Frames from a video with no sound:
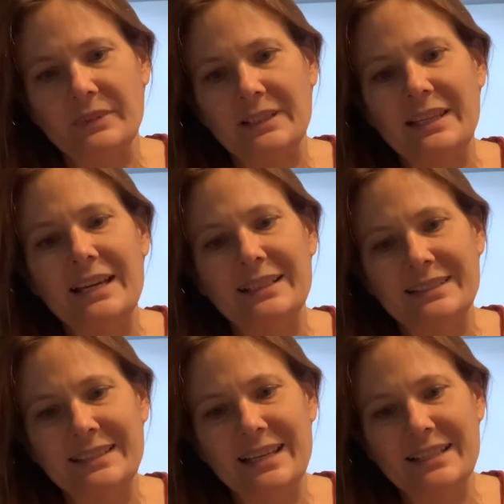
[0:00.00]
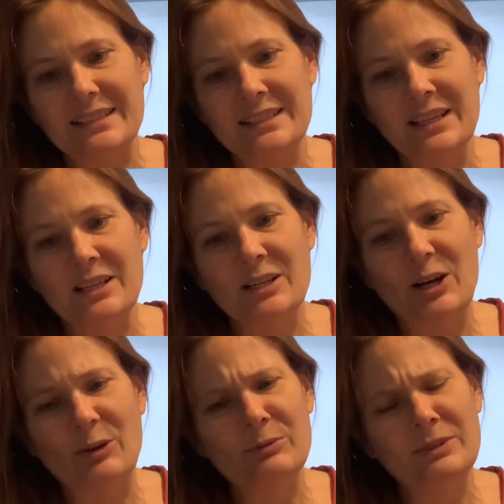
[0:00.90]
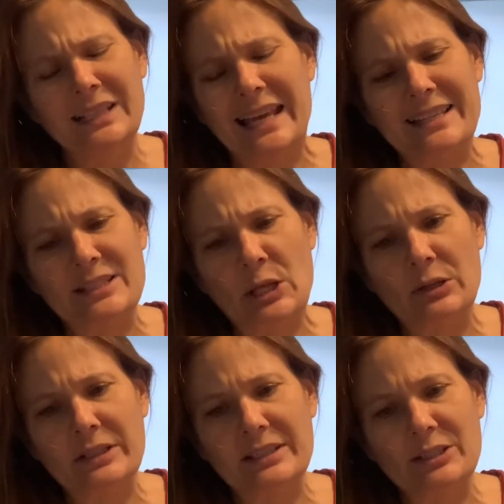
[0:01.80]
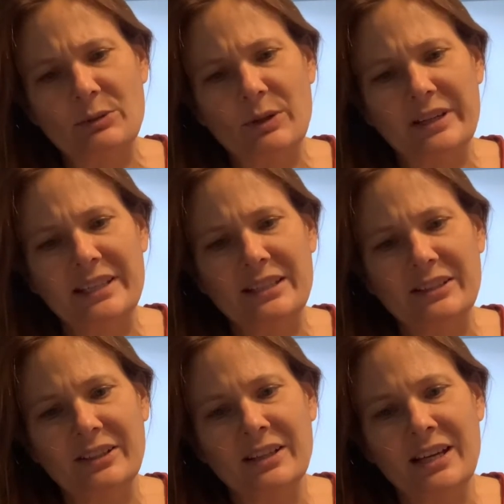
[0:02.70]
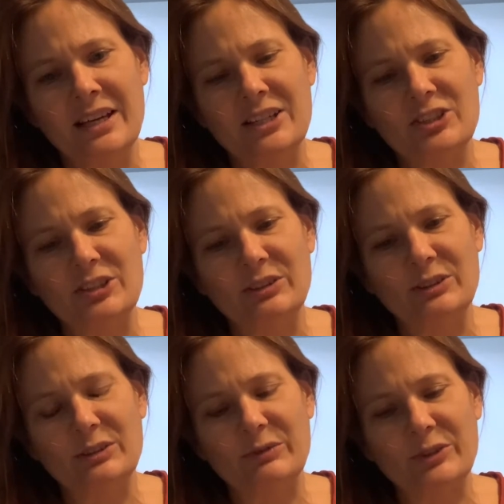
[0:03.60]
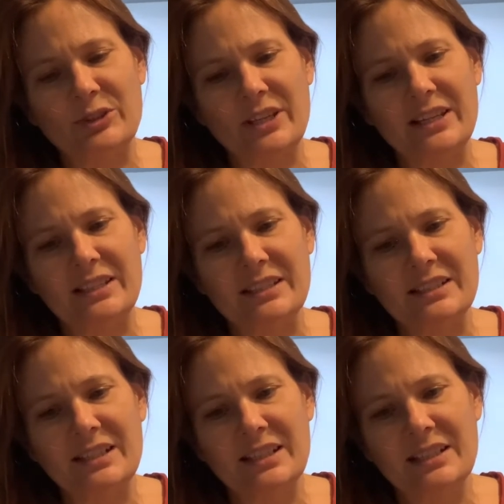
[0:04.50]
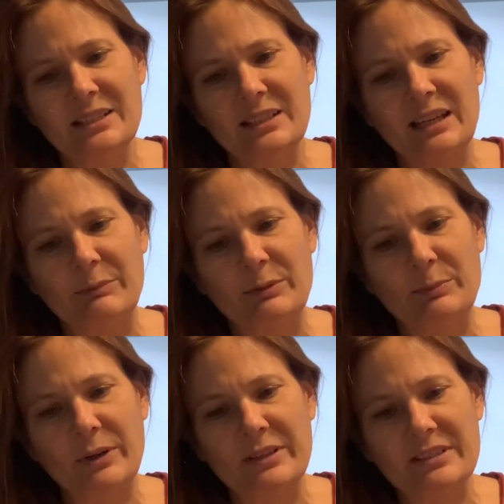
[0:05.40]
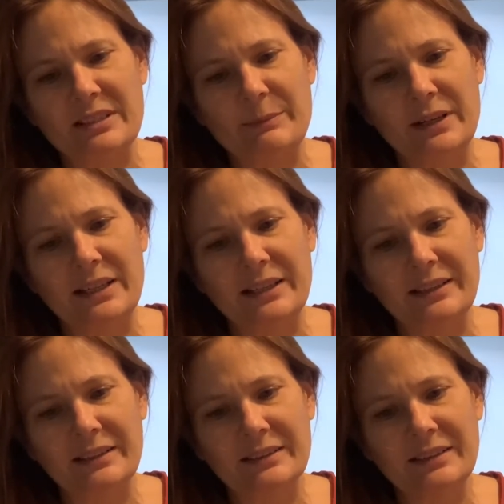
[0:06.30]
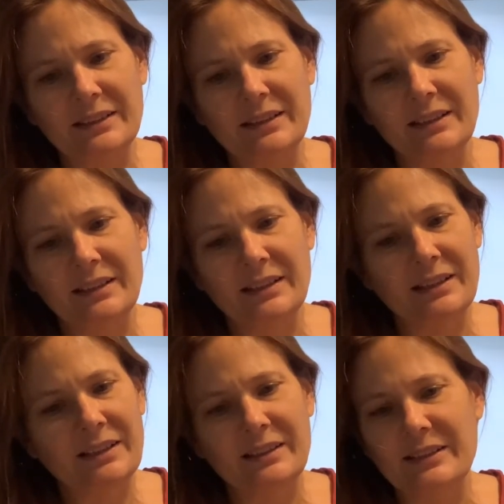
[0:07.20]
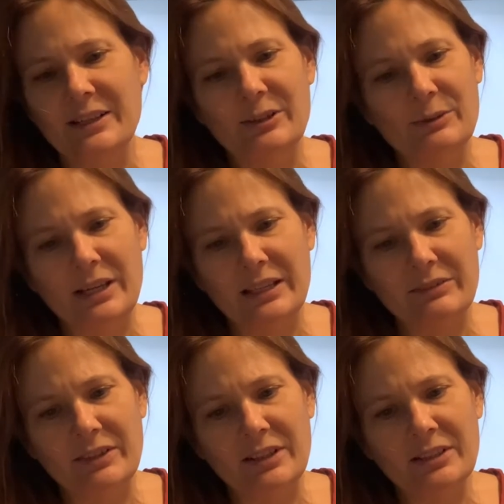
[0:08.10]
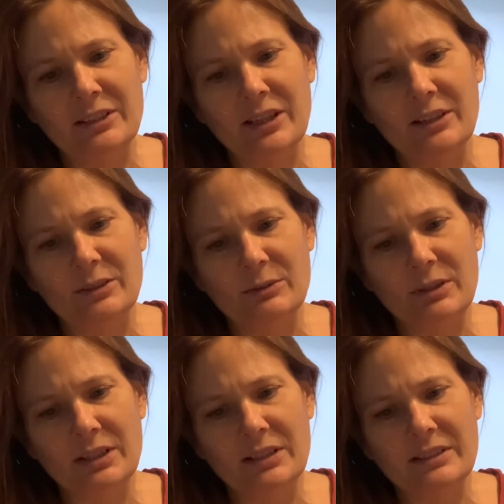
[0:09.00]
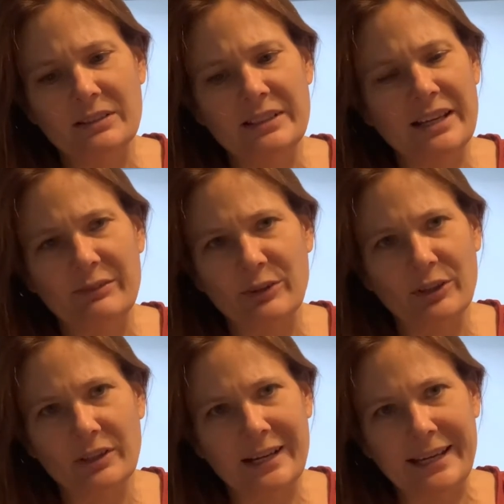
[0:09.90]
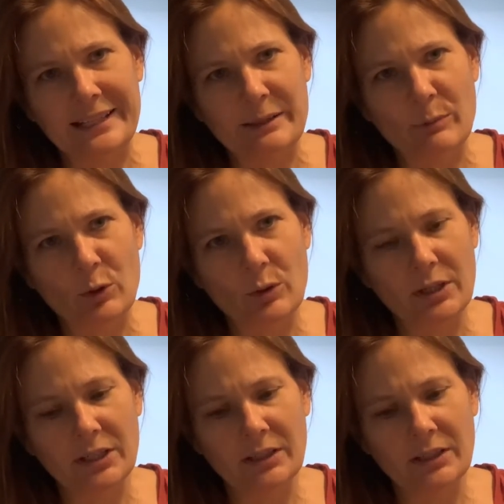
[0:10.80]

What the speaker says: Yes, only as long as you are here. She looked forsaken, kept pressing my hand. No, Ava, go. Never any more.